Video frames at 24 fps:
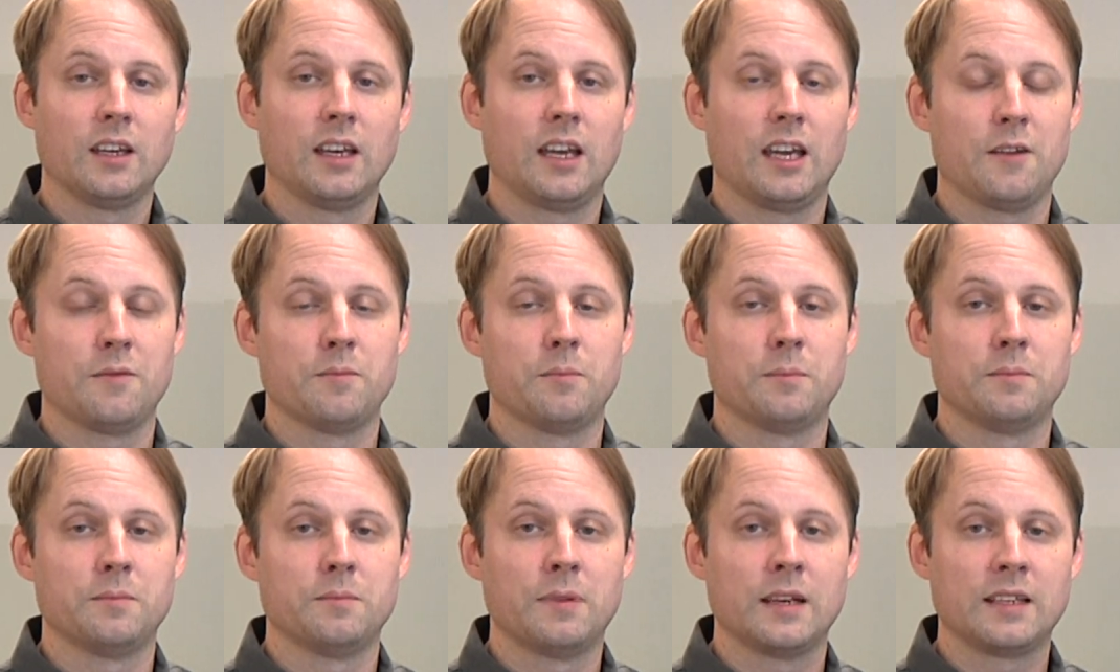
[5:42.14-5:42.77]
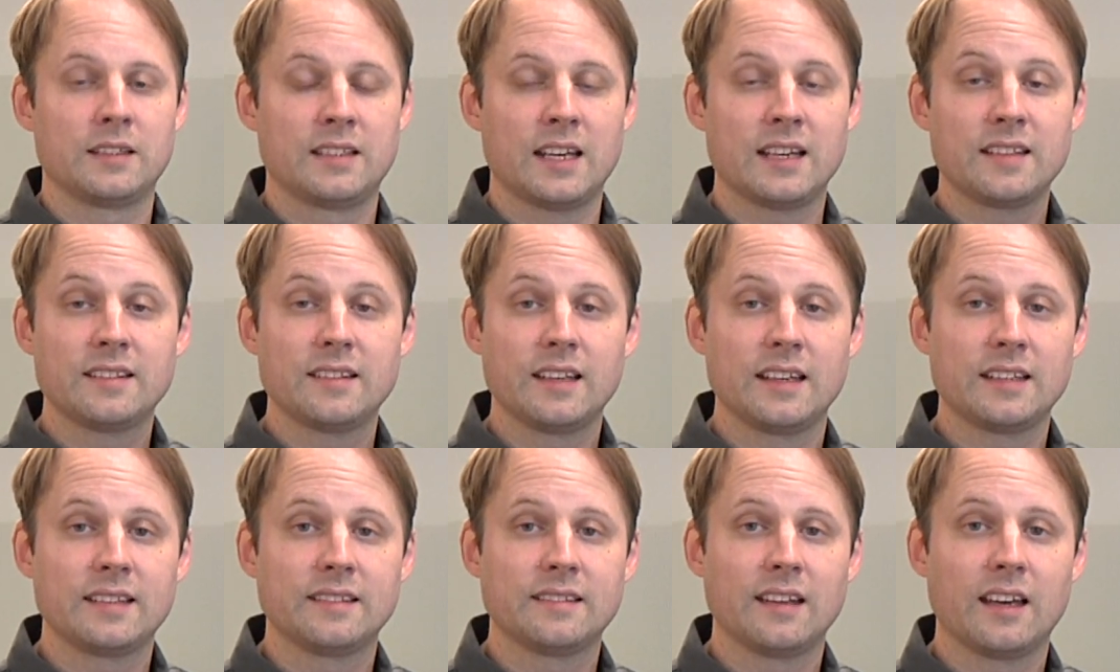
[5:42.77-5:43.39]
and that
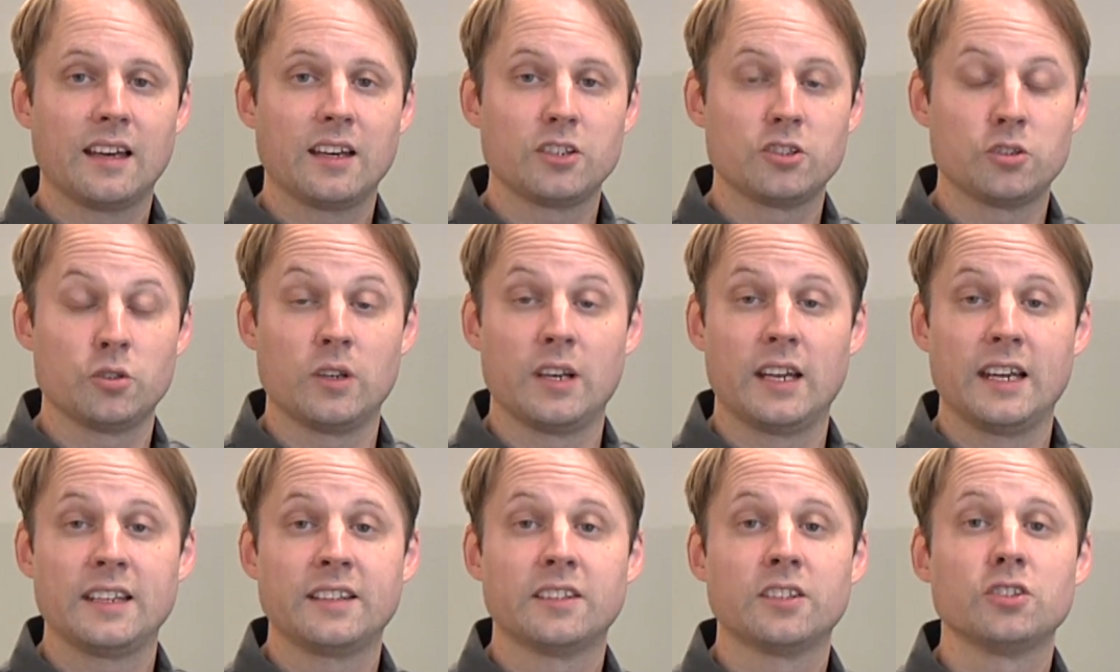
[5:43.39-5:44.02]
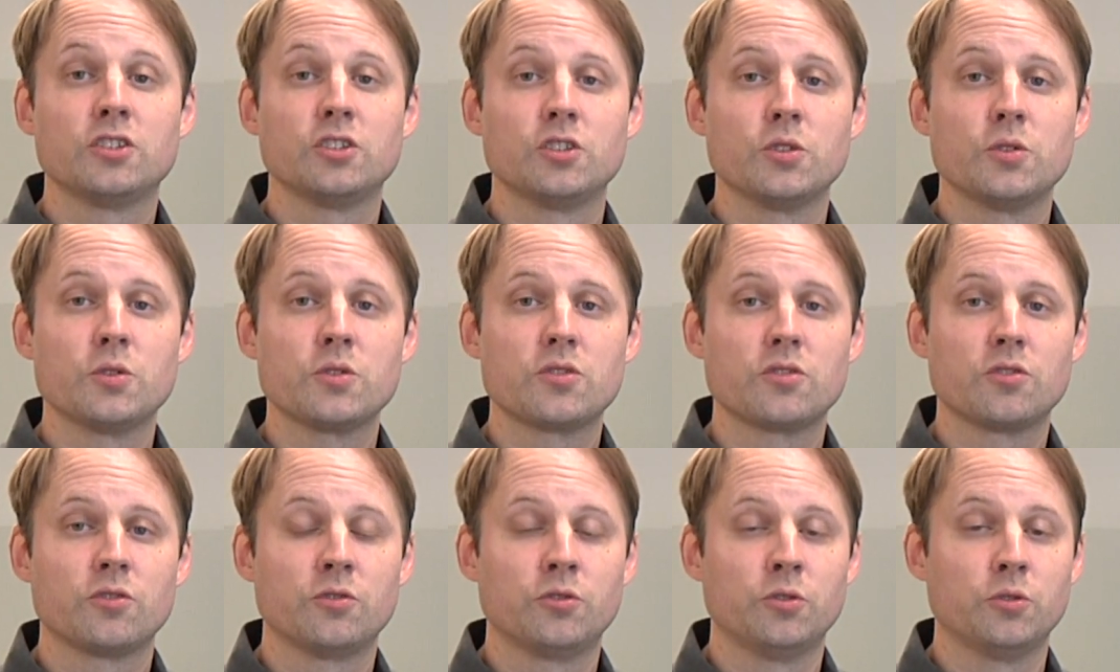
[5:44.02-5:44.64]
data you later
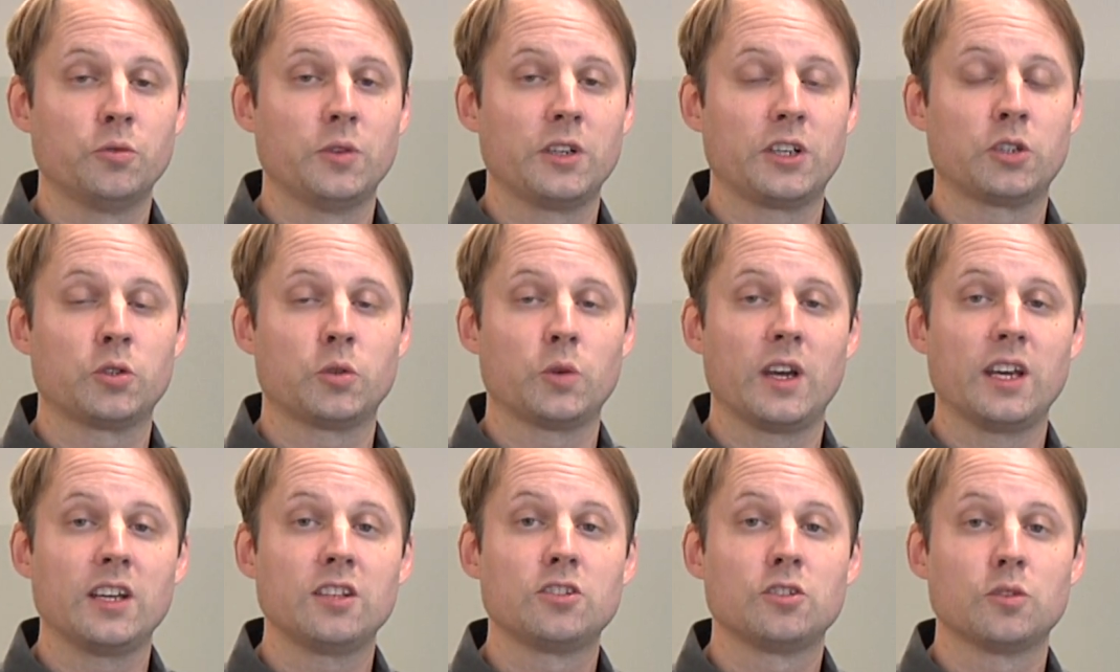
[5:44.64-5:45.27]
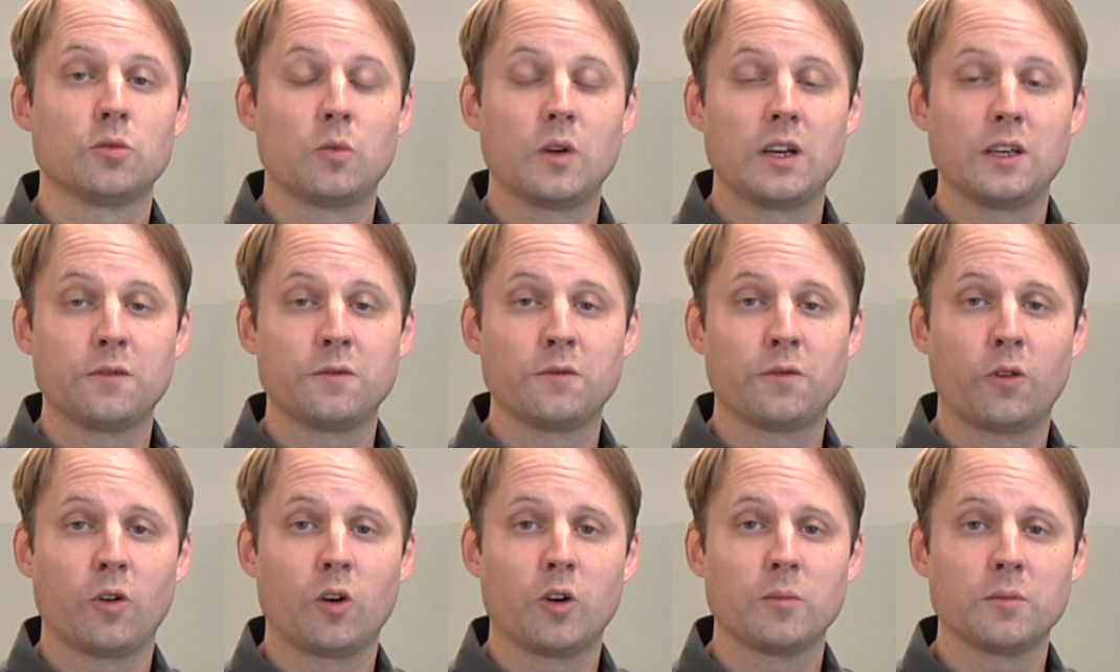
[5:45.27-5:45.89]
use to recreate your
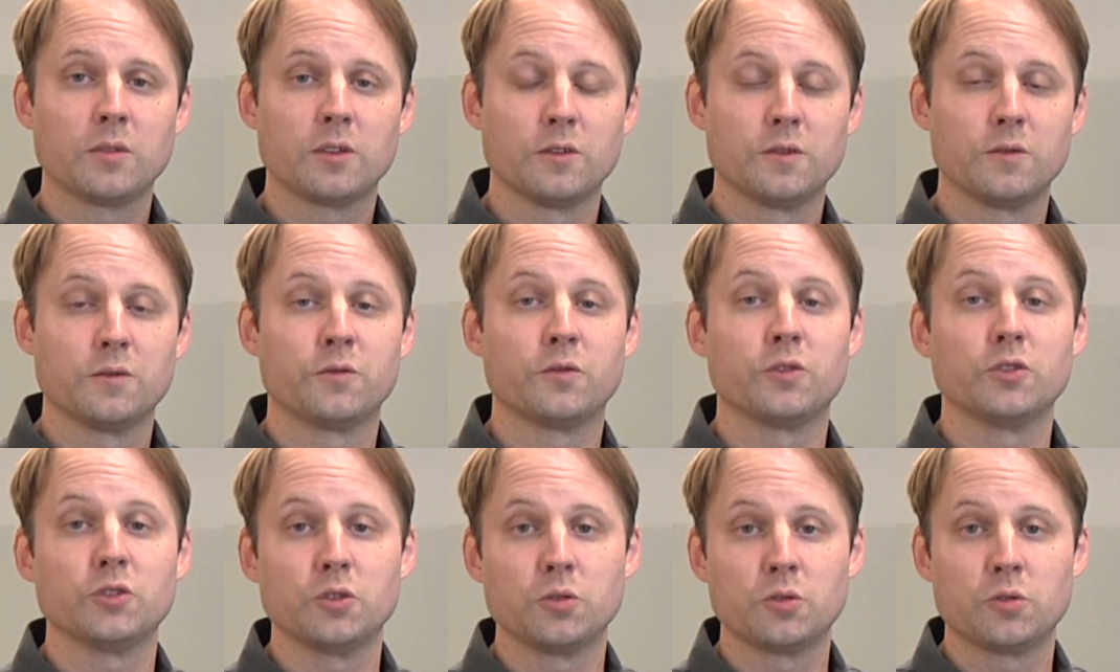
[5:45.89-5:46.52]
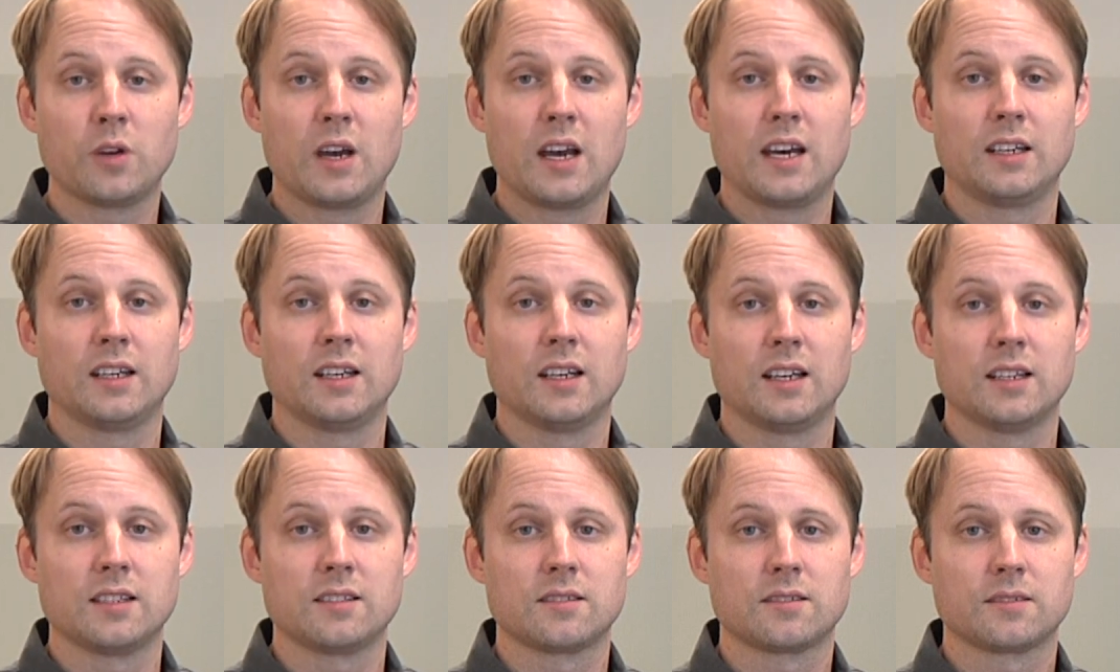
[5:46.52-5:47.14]
waveform for you to
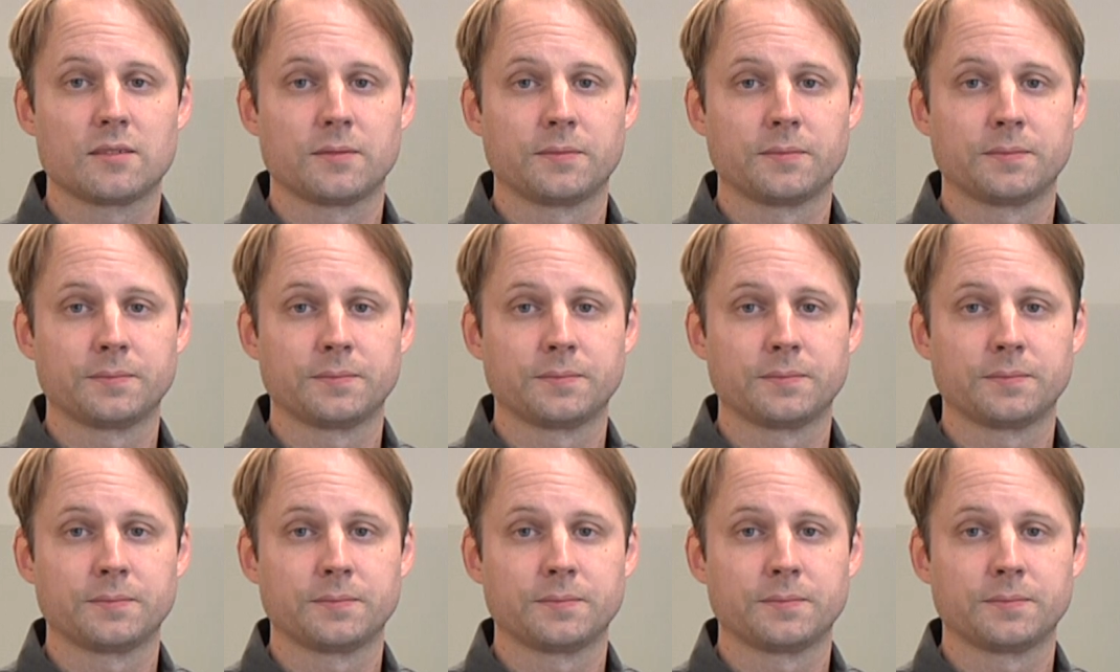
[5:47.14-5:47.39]
analyze.